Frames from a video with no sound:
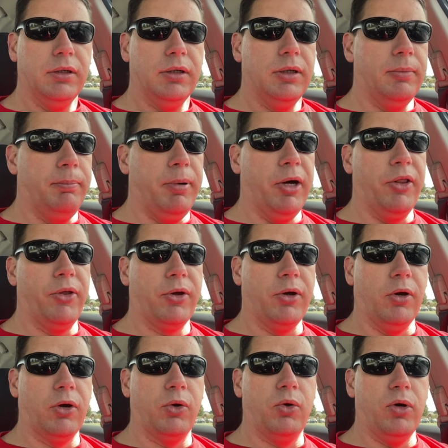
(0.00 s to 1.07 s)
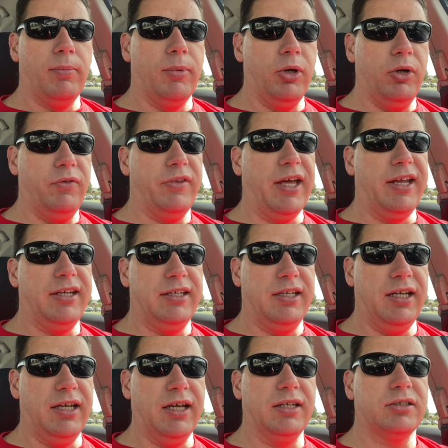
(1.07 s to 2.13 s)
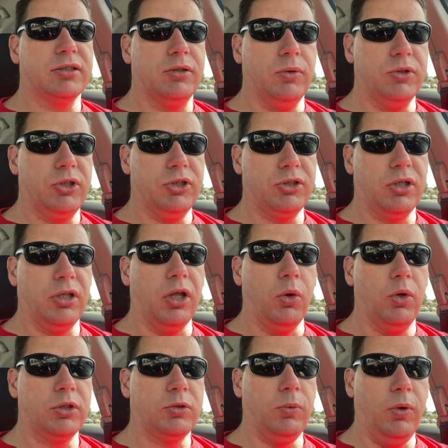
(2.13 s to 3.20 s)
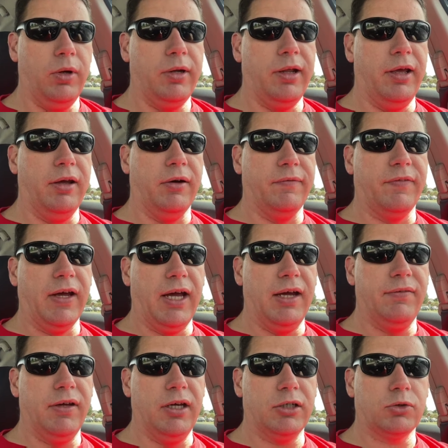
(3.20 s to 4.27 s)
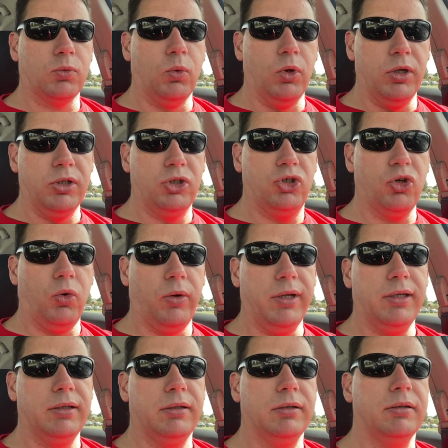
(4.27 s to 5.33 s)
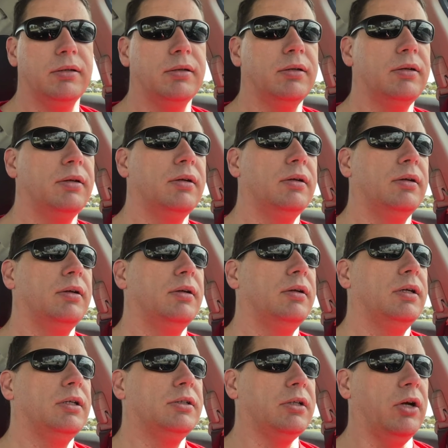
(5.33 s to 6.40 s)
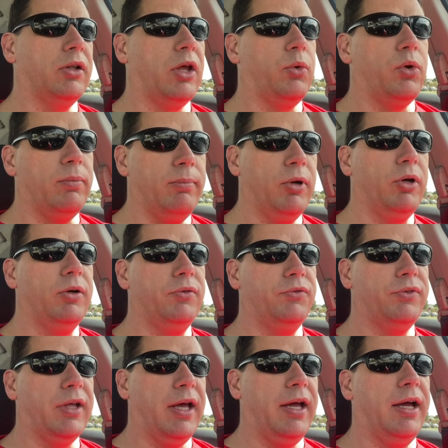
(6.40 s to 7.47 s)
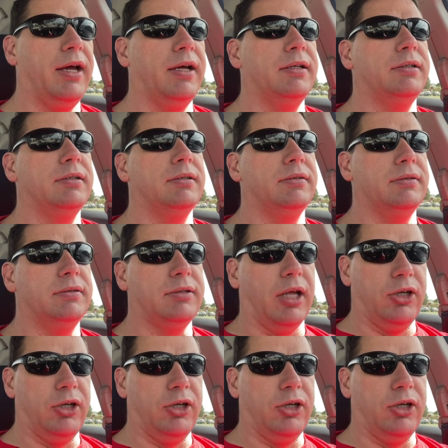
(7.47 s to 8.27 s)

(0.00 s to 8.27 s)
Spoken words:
But they're going to remove that disc, which is the lowest one, the L5S1 joint. So they remove that, and they